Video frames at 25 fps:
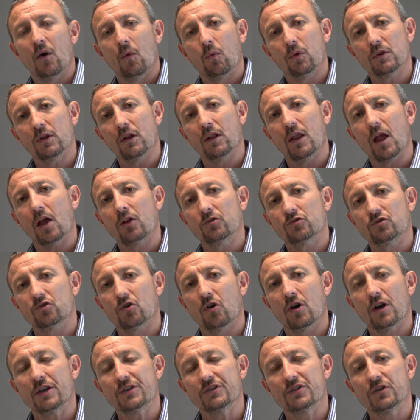what I'll
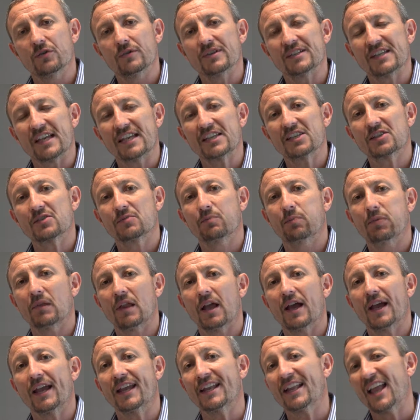try and do is
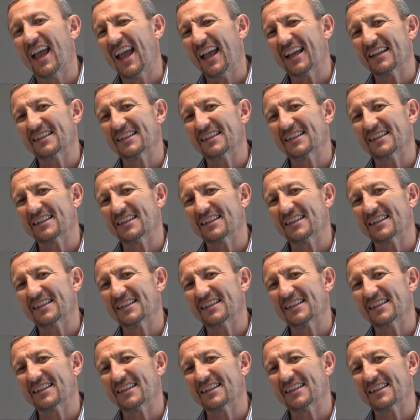explain